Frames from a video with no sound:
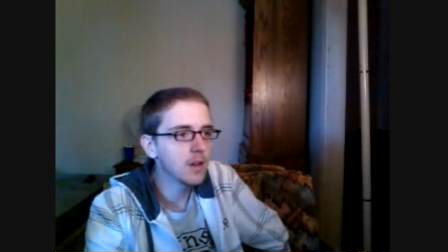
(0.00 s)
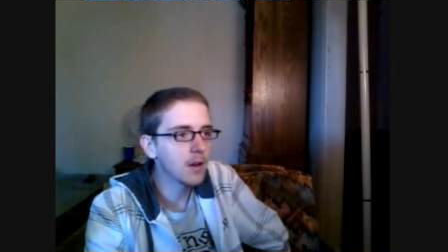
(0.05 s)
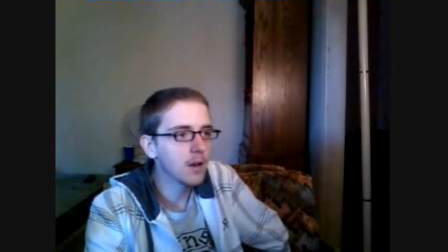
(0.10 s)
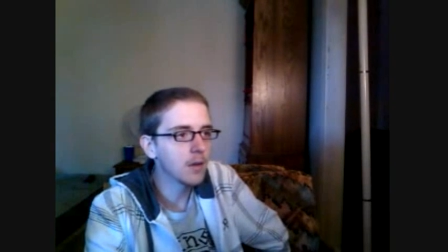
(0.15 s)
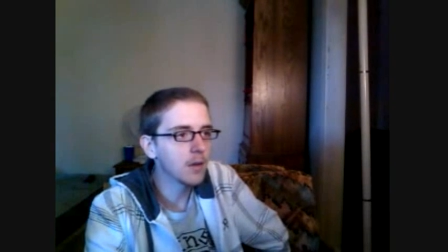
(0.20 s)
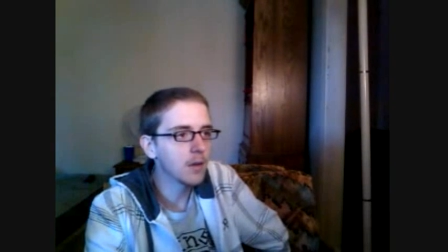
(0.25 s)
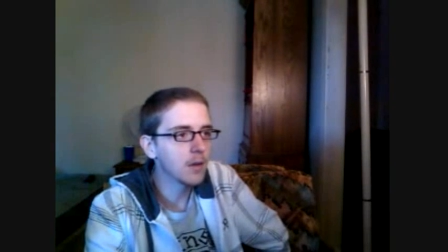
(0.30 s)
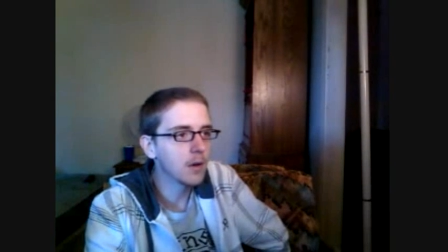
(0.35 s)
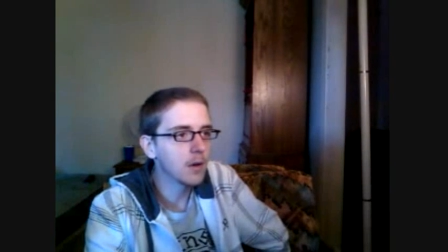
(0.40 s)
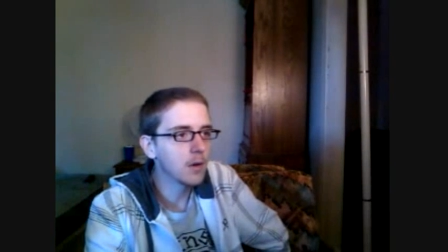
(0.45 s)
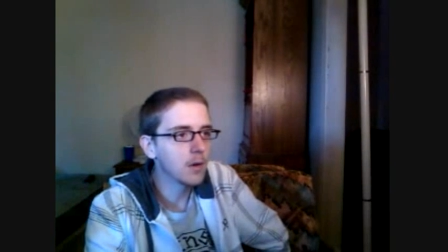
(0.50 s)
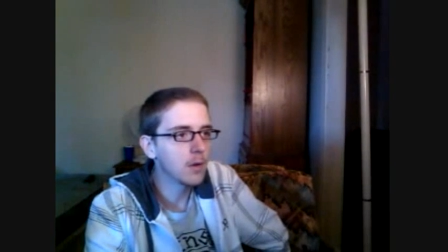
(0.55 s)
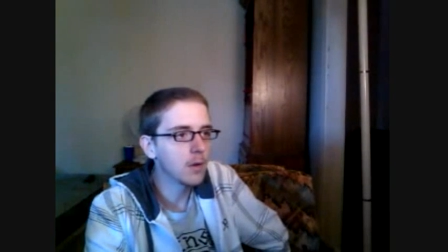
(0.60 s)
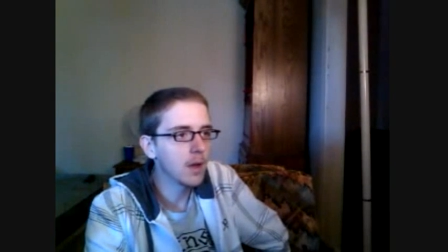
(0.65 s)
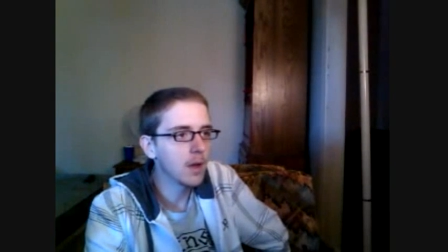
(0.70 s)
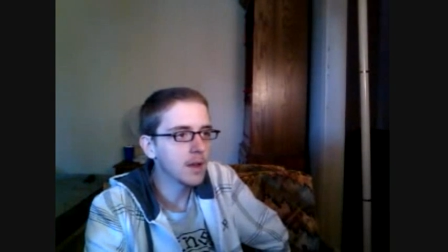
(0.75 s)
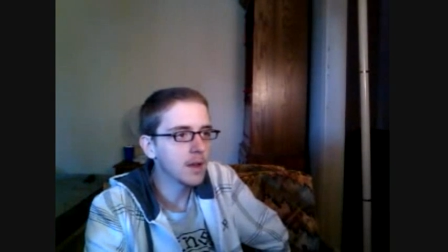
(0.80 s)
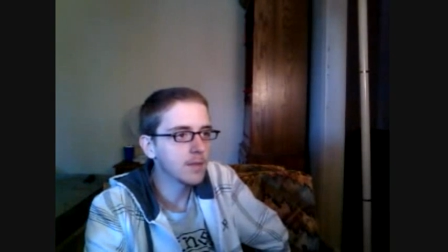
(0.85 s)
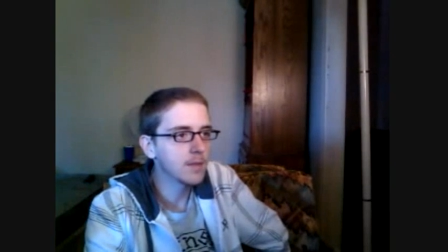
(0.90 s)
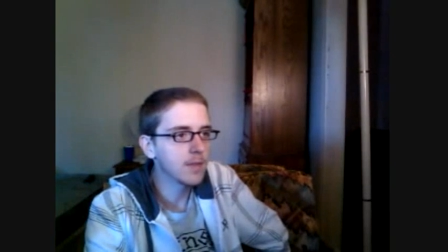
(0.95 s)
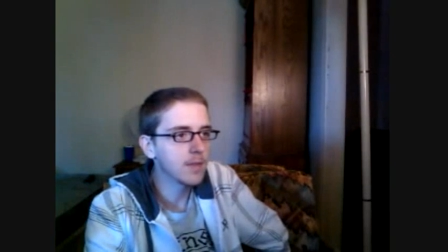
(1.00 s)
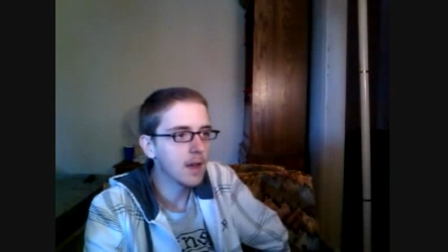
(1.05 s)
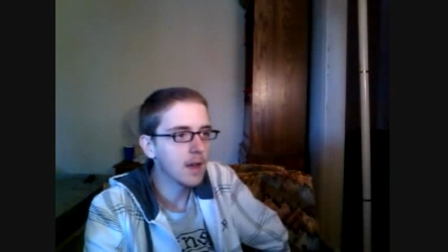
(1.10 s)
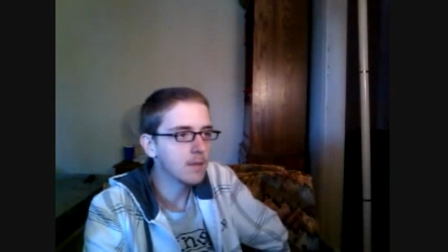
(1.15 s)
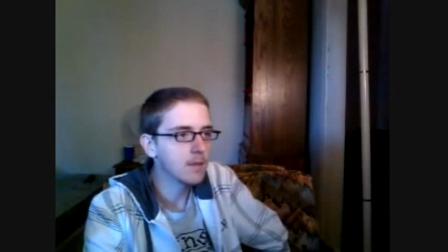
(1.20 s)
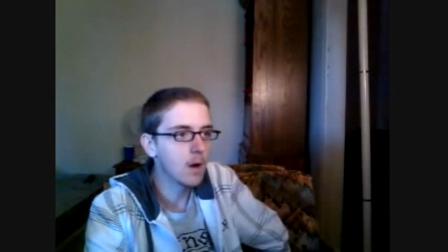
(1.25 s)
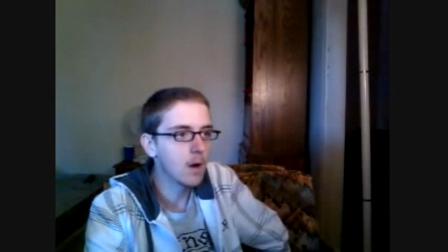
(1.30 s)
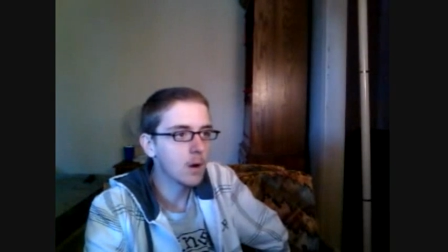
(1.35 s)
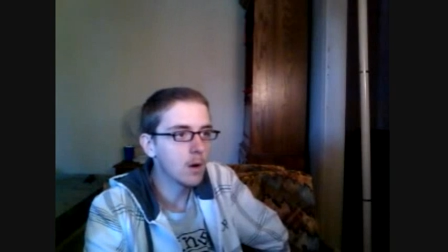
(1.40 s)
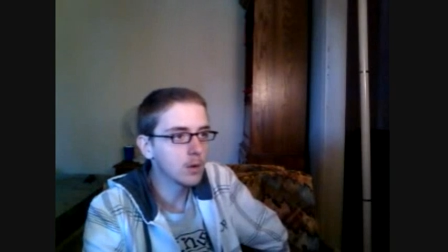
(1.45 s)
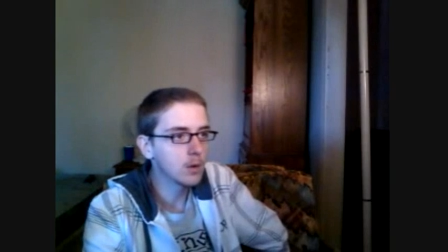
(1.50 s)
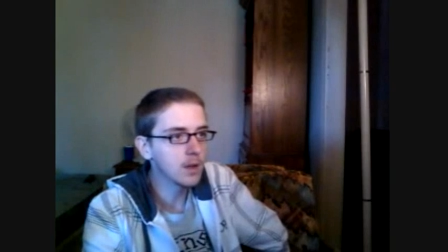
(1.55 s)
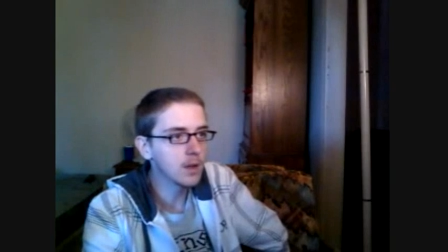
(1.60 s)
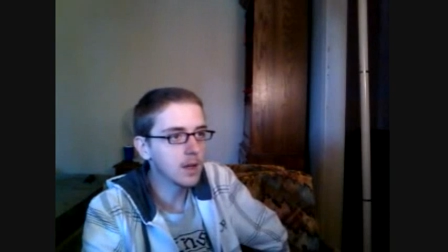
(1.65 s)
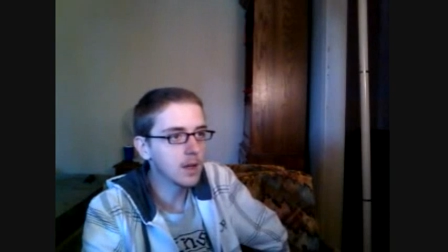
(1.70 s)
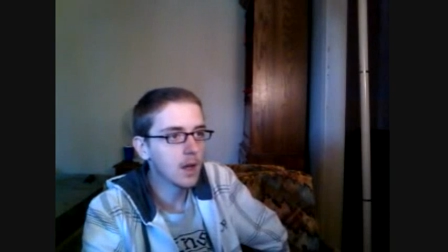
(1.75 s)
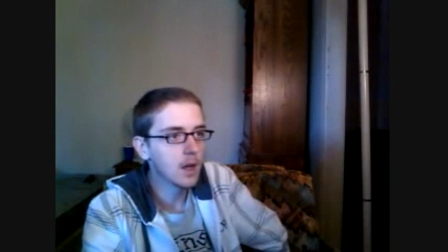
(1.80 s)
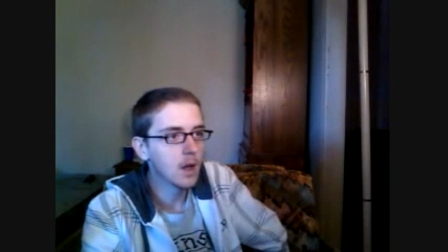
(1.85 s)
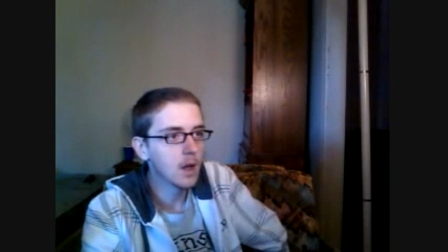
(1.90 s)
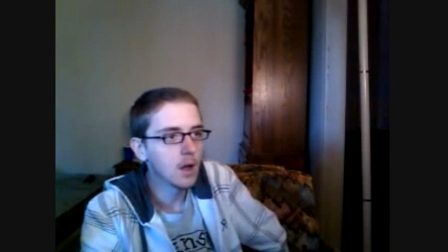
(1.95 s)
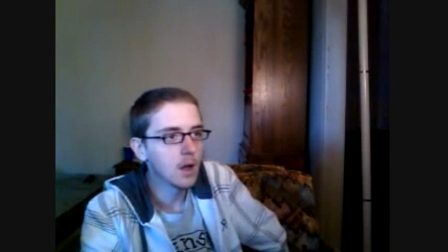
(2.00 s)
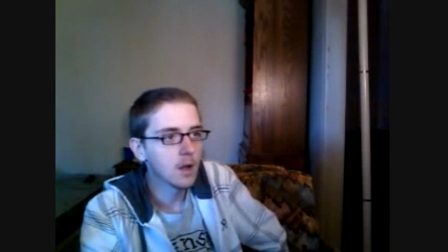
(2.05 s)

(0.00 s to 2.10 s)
I don't know, like, if they have a holy,